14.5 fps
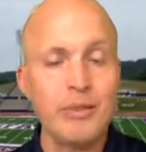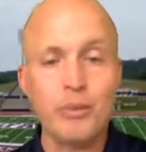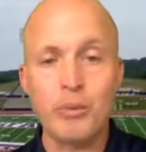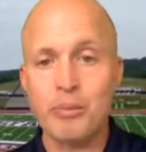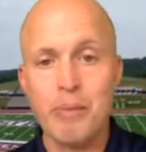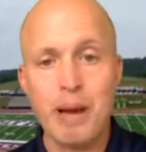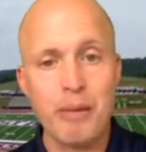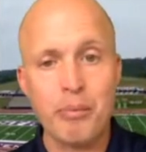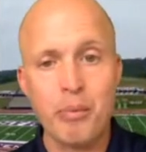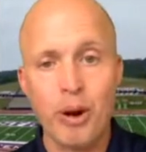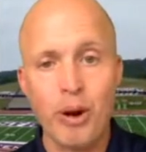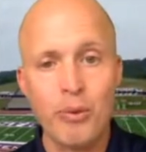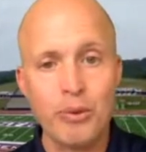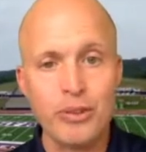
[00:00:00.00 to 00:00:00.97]
even when Mack
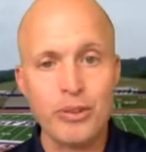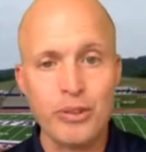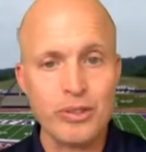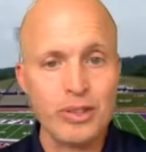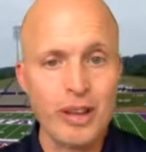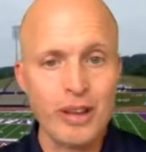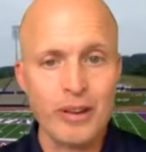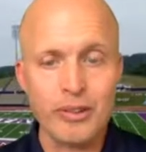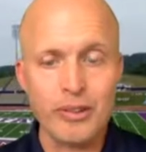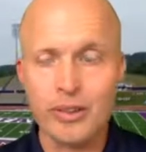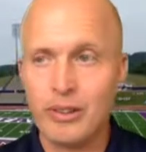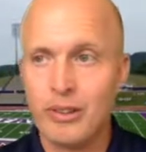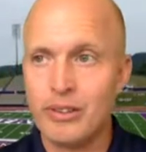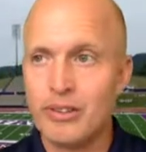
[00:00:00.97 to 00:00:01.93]
Brown was here his latter
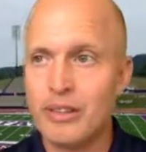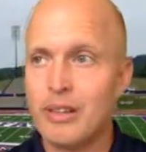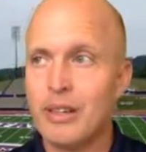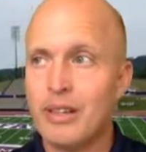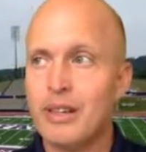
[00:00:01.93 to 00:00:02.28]
years.